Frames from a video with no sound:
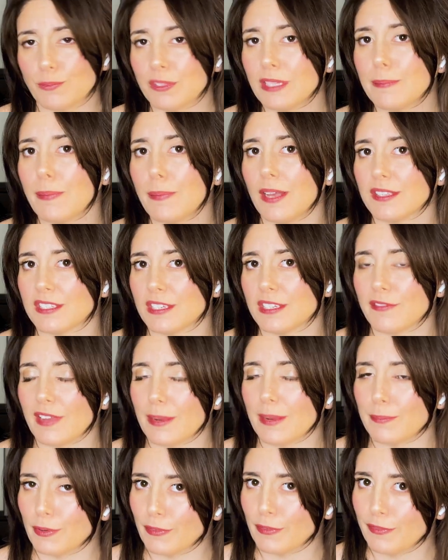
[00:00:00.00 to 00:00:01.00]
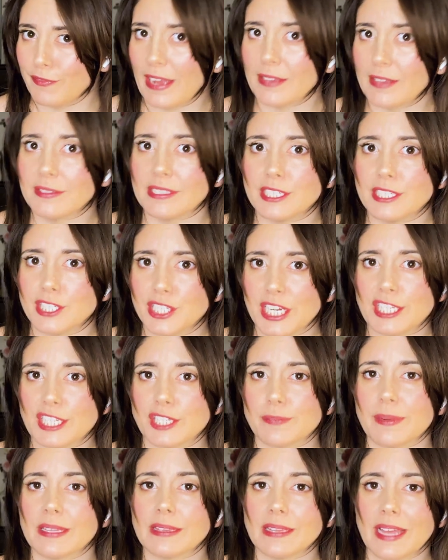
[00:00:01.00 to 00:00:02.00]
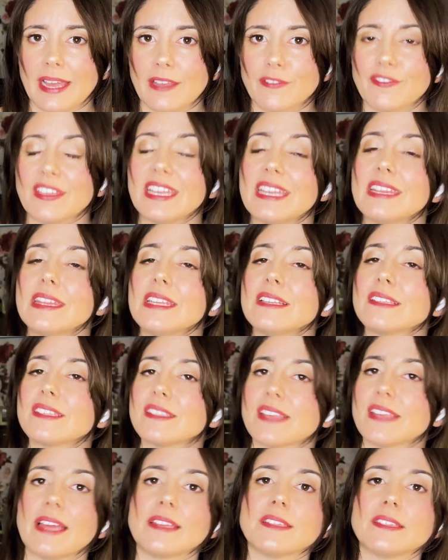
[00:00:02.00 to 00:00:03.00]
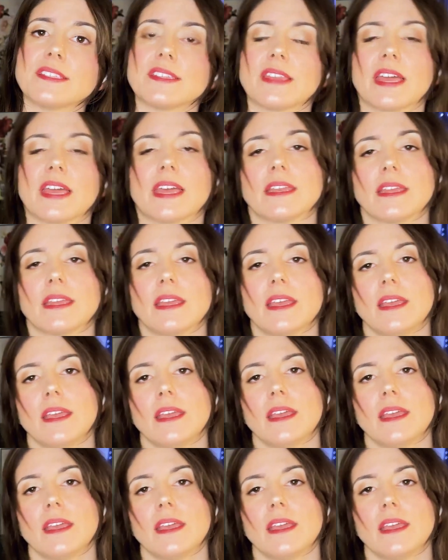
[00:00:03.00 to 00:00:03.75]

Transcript: really positive and profoundly changed my life in the sense that